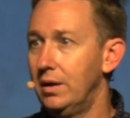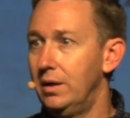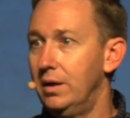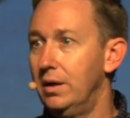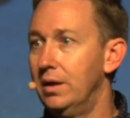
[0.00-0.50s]

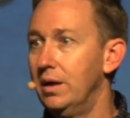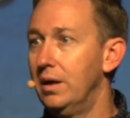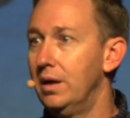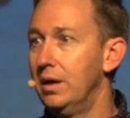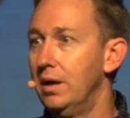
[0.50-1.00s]

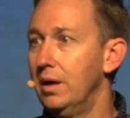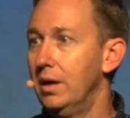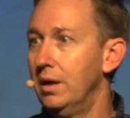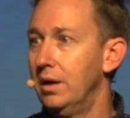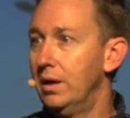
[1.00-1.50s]

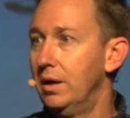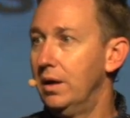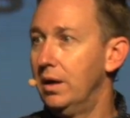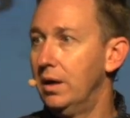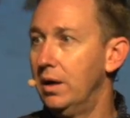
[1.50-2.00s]

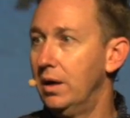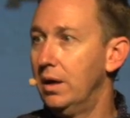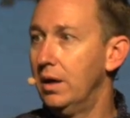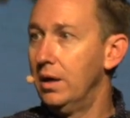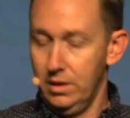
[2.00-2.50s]

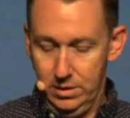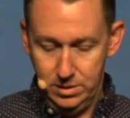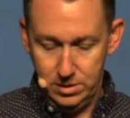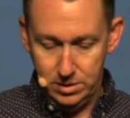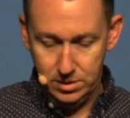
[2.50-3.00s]

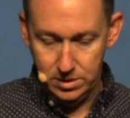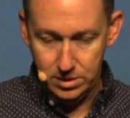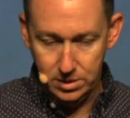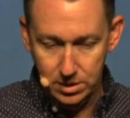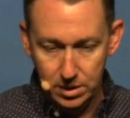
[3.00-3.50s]

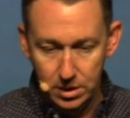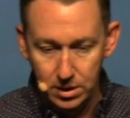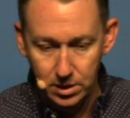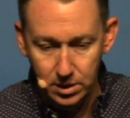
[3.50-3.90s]
[no speech]